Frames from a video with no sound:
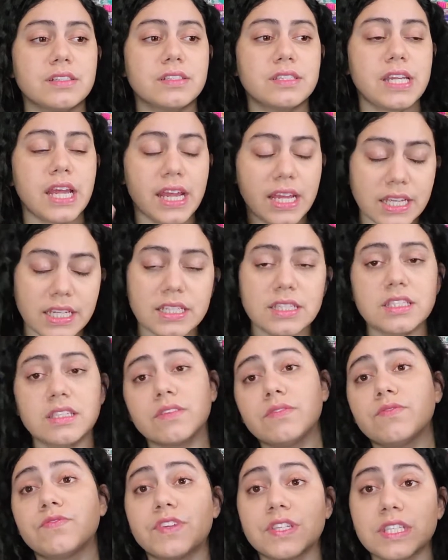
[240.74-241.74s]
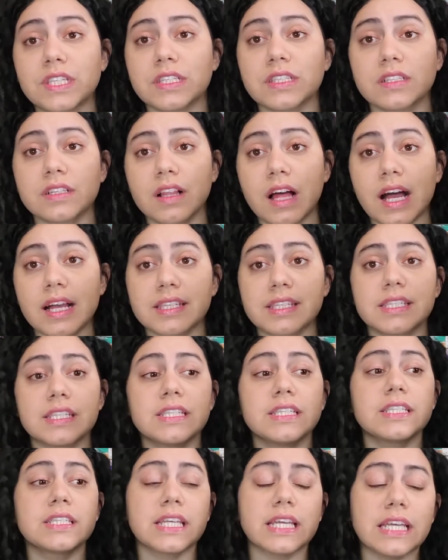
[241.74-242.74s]
taken some physics
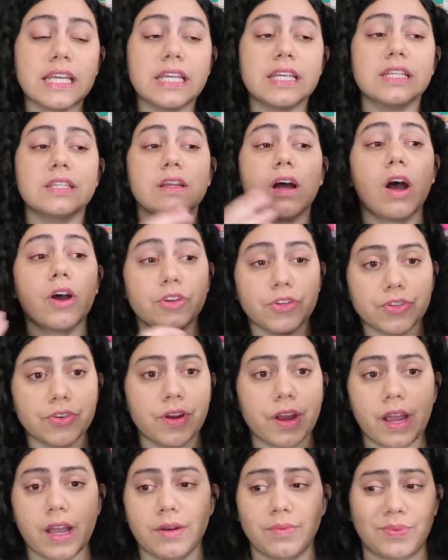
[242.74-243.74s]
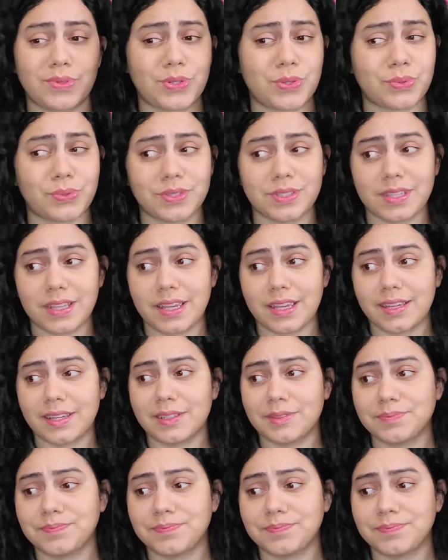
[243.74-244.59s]
classes in undergrad, which was like